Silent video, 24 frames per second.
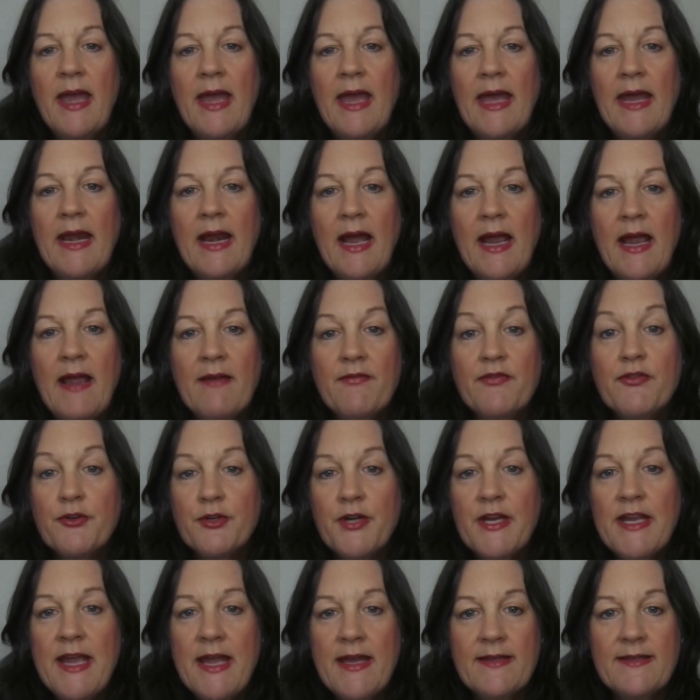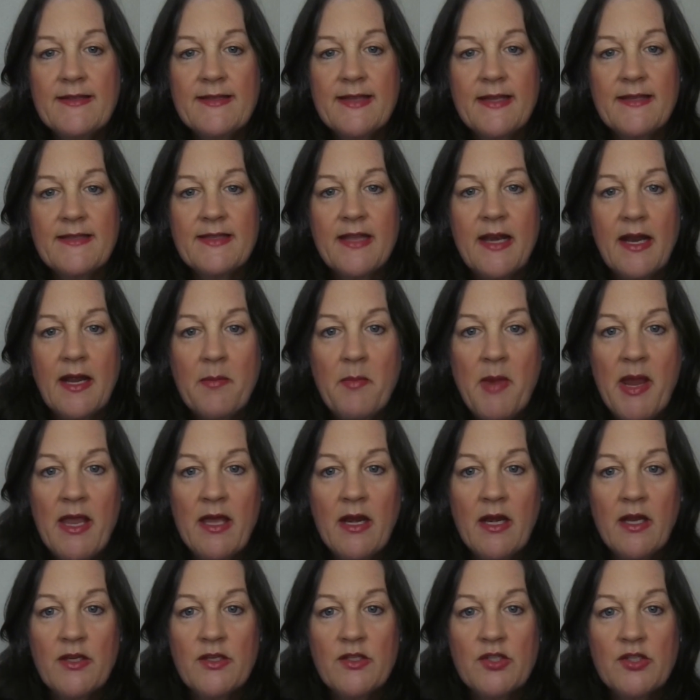And I have 30 headsets that I
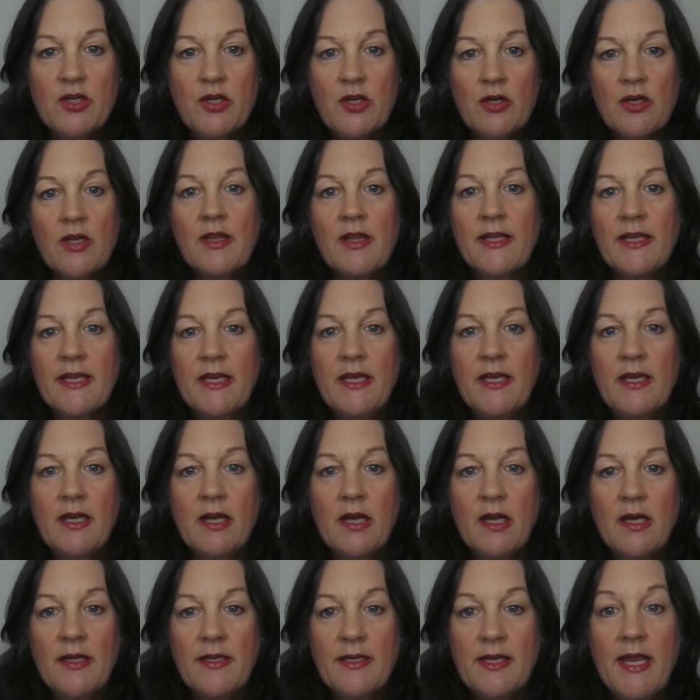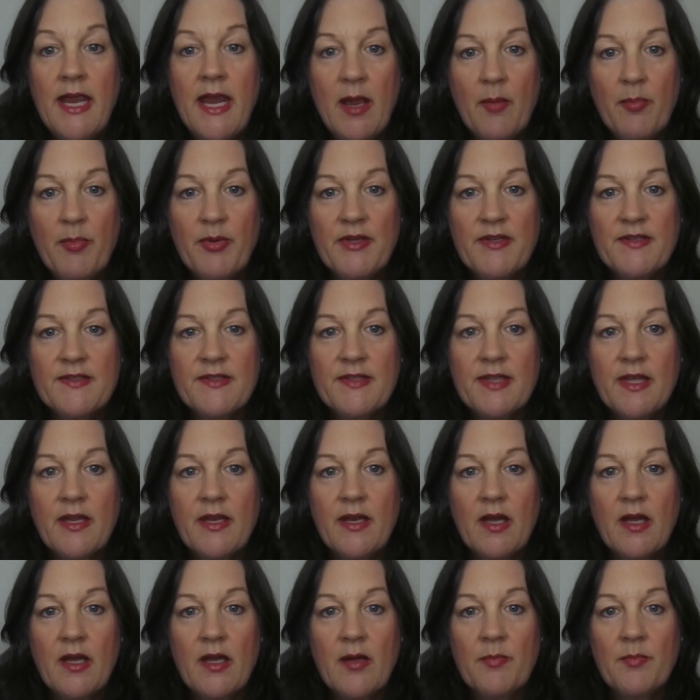manage currently on campus that
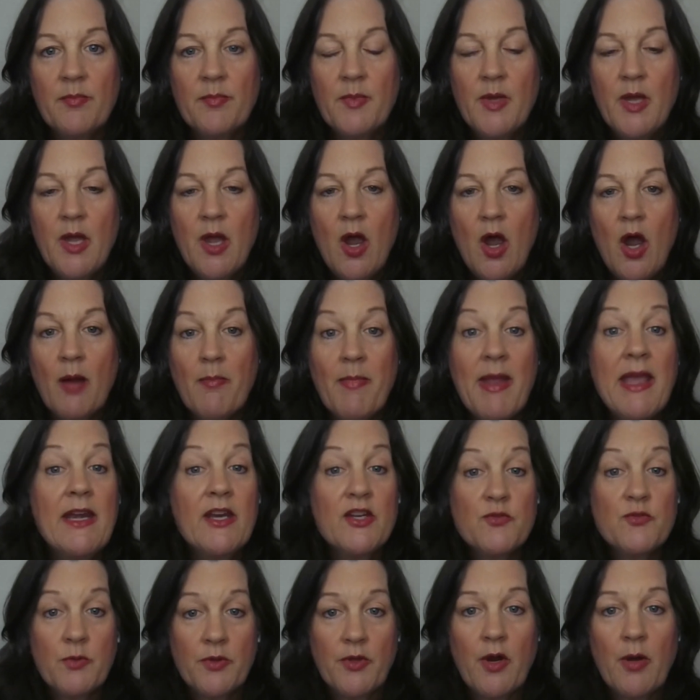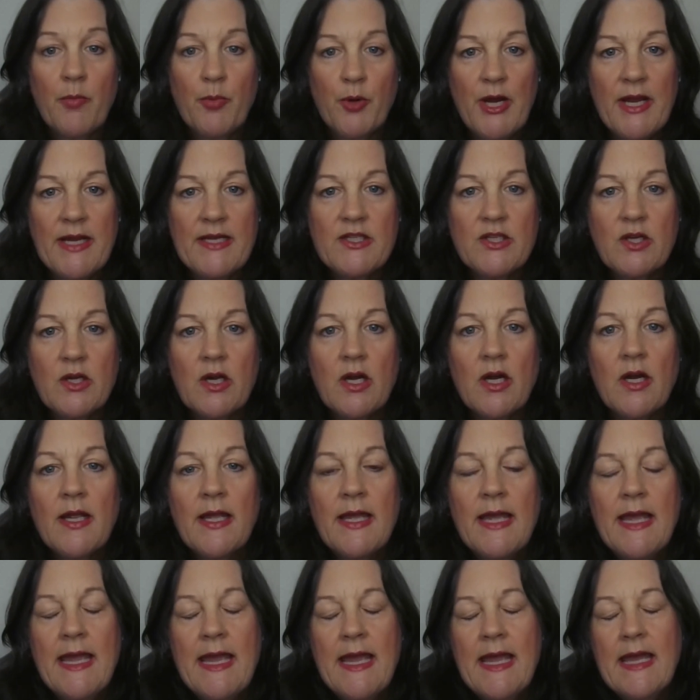are managed with ArborXR.
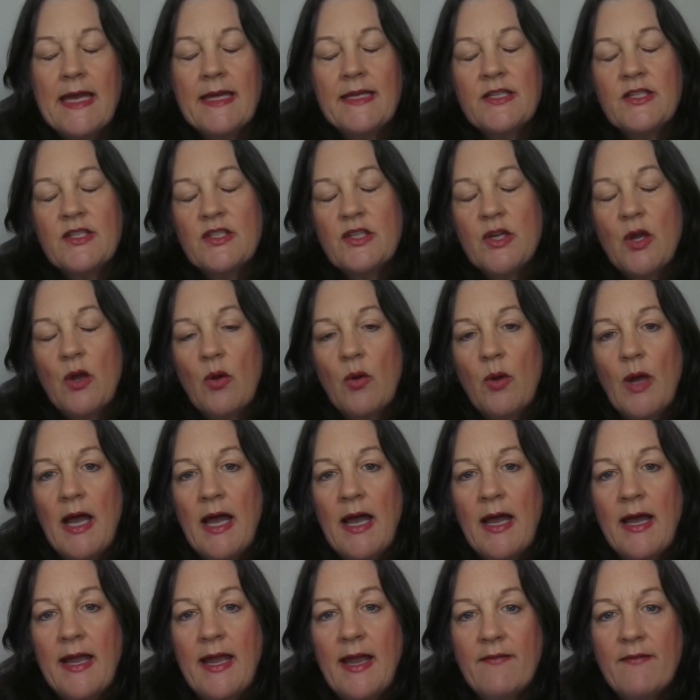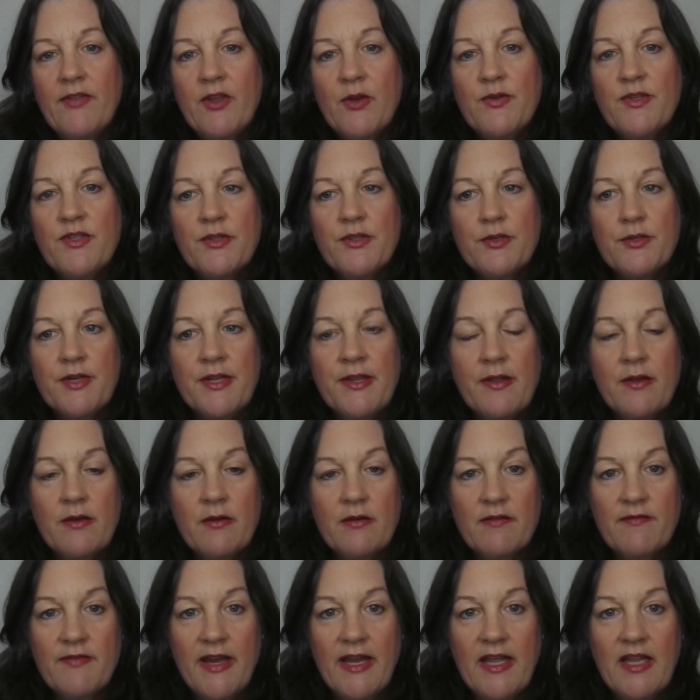And so I have those 30 that
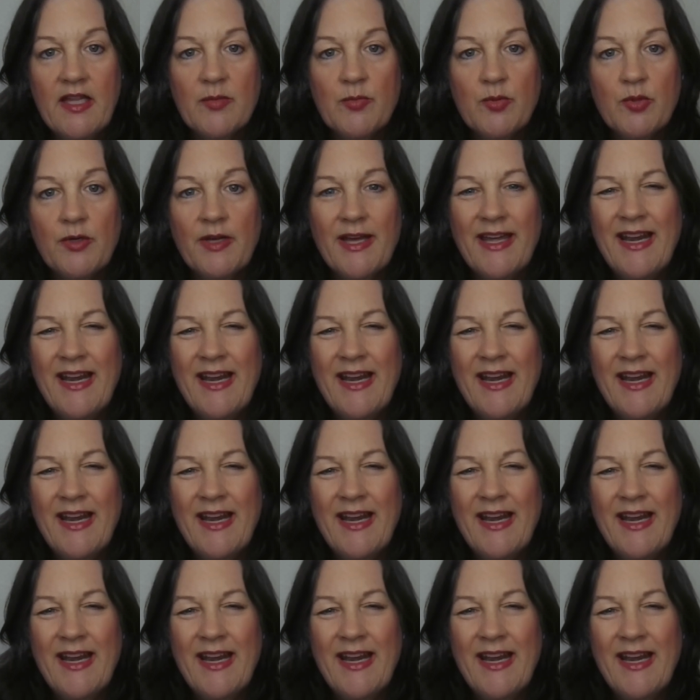are available.